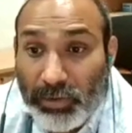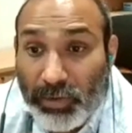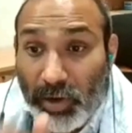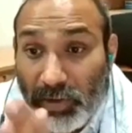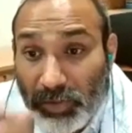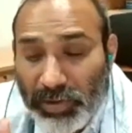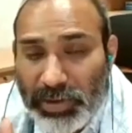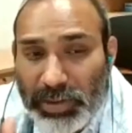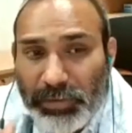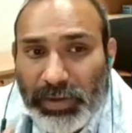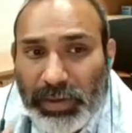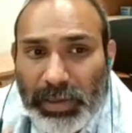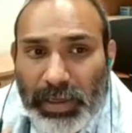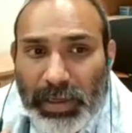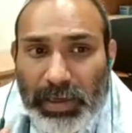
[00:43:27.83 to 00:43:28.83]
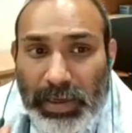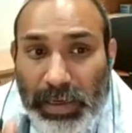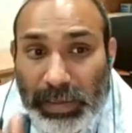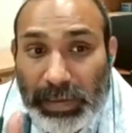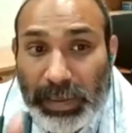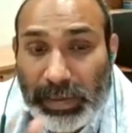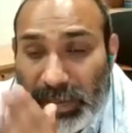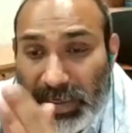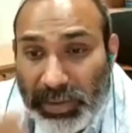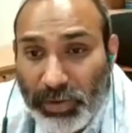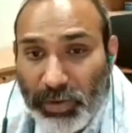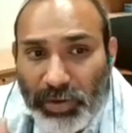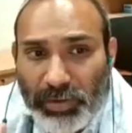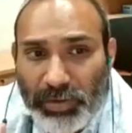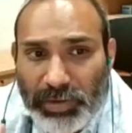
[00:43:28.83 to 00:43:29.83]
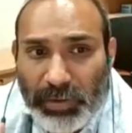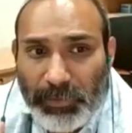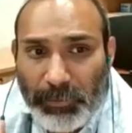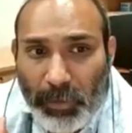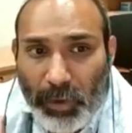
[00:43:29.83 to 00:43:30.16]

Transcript: Conclusivity, decree is conclusive,